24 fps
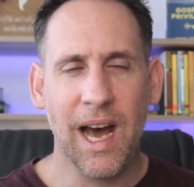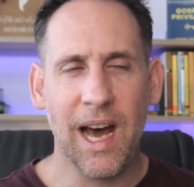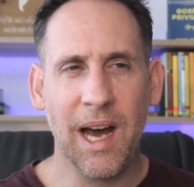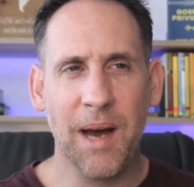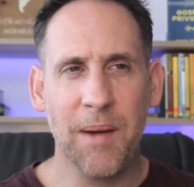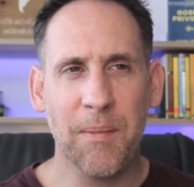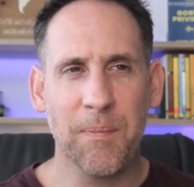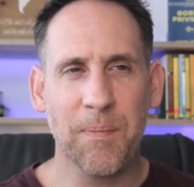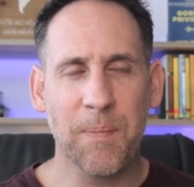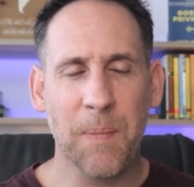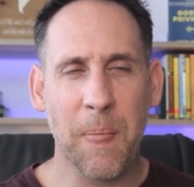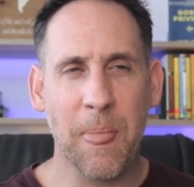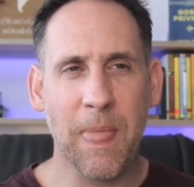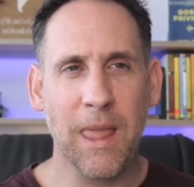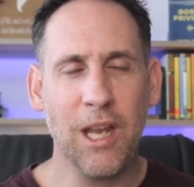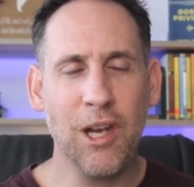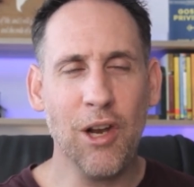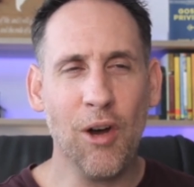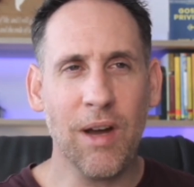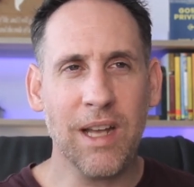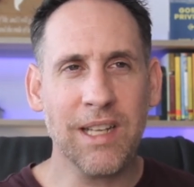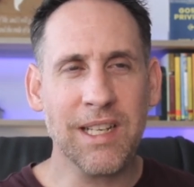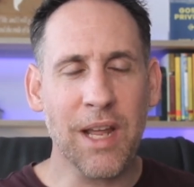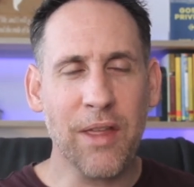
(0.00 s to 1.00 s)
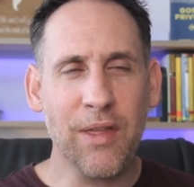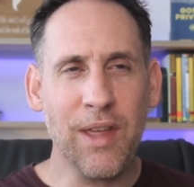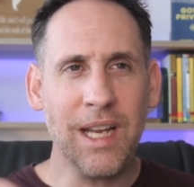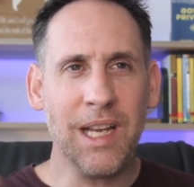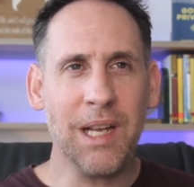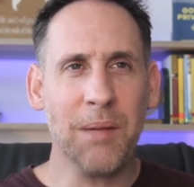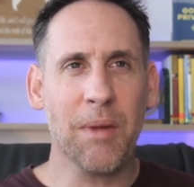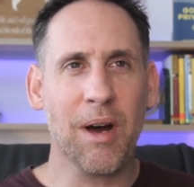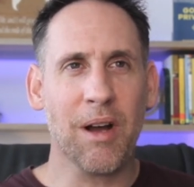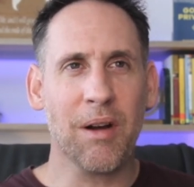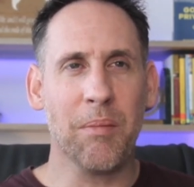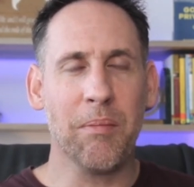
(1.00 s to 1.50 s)
As I
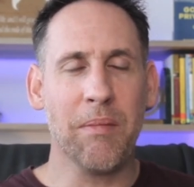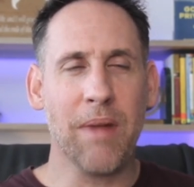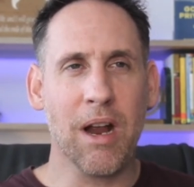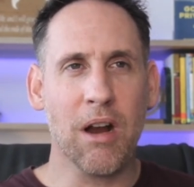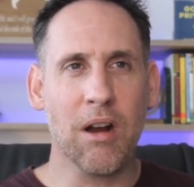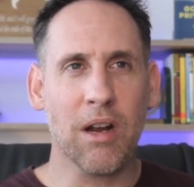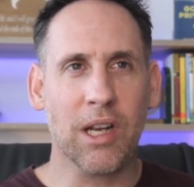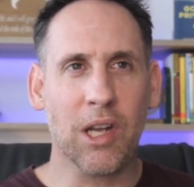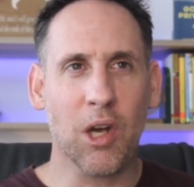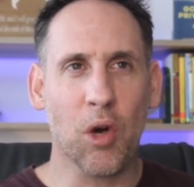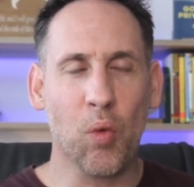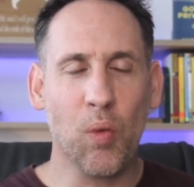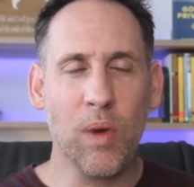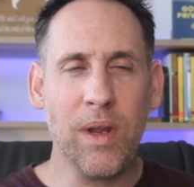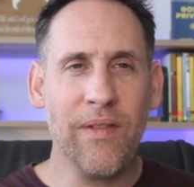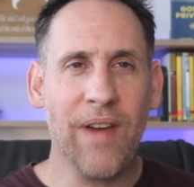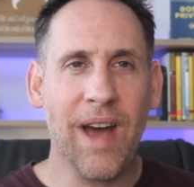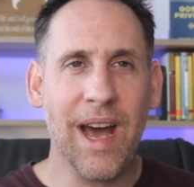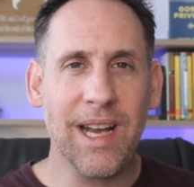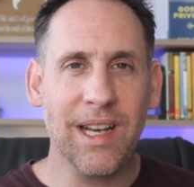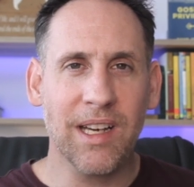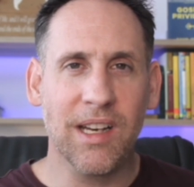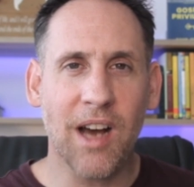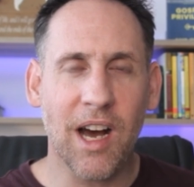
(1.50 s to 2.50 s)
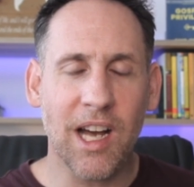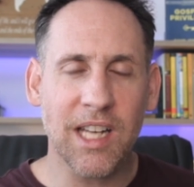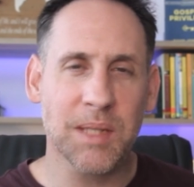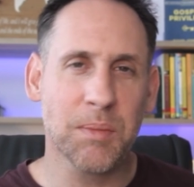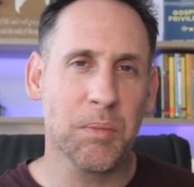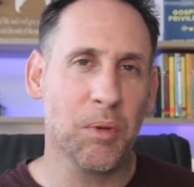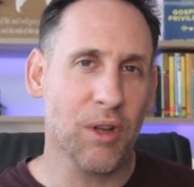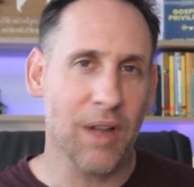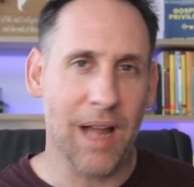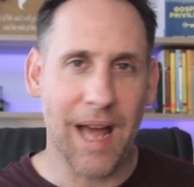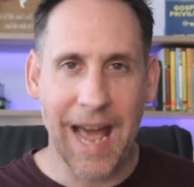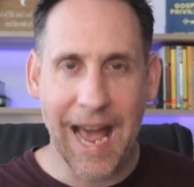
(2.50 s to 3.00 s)
think about America, we've had
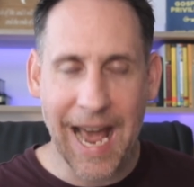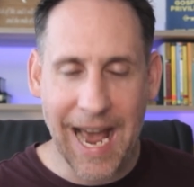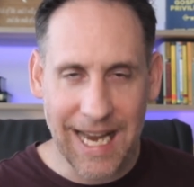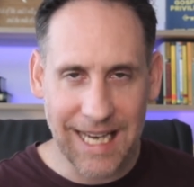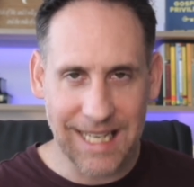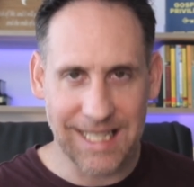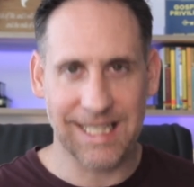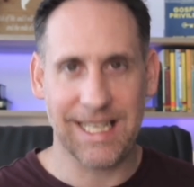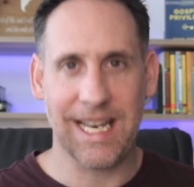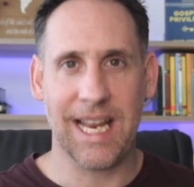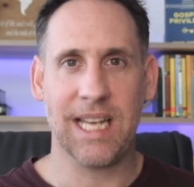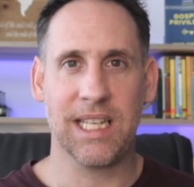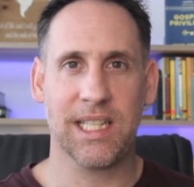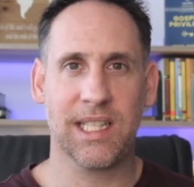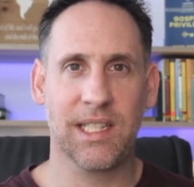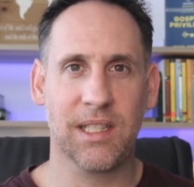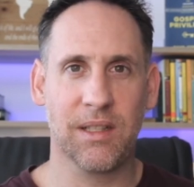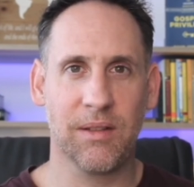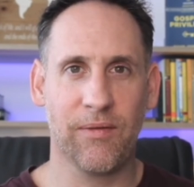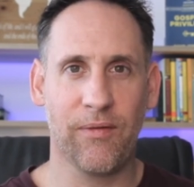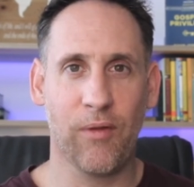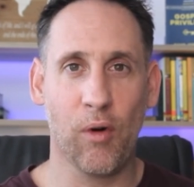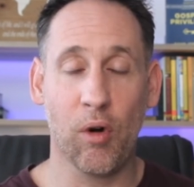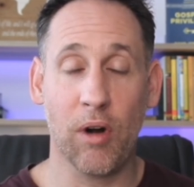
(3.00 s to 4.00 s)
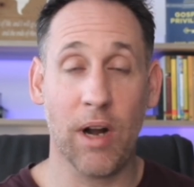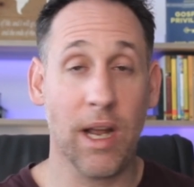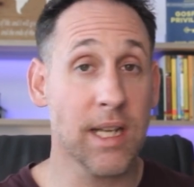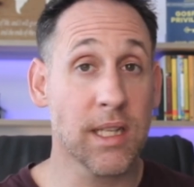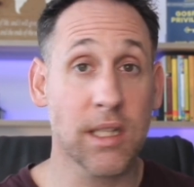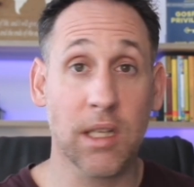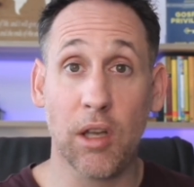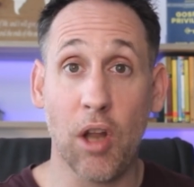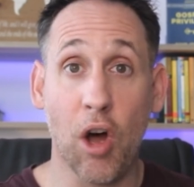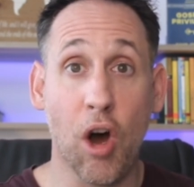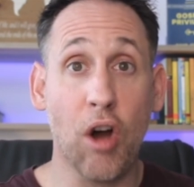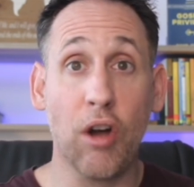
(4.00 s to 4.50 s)
gospel access for
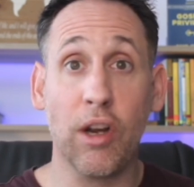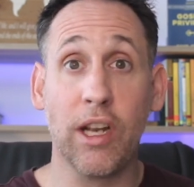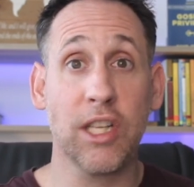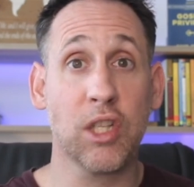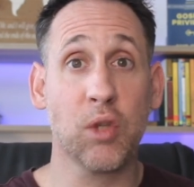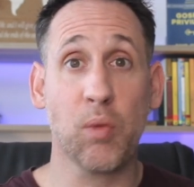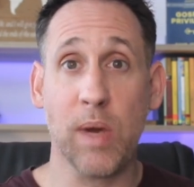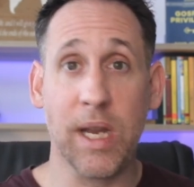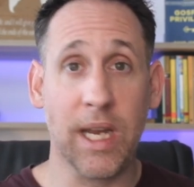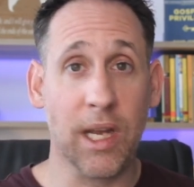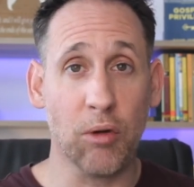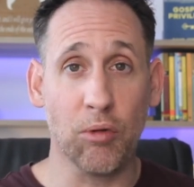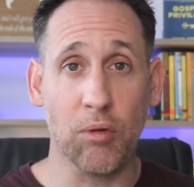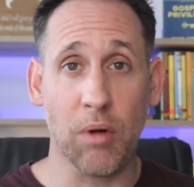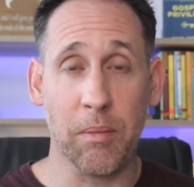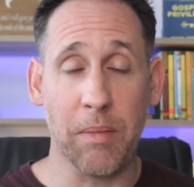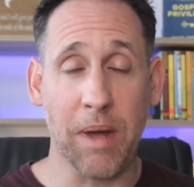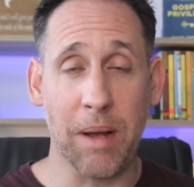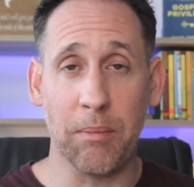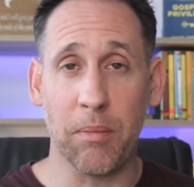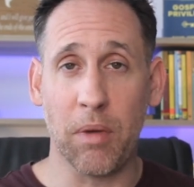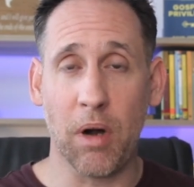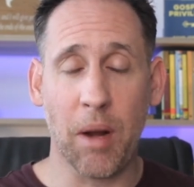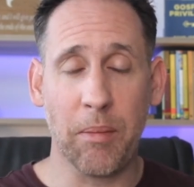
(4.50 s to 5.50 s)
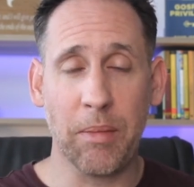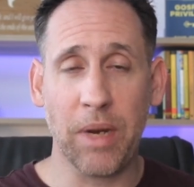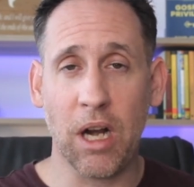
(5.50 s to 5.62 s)
as long as we can remember.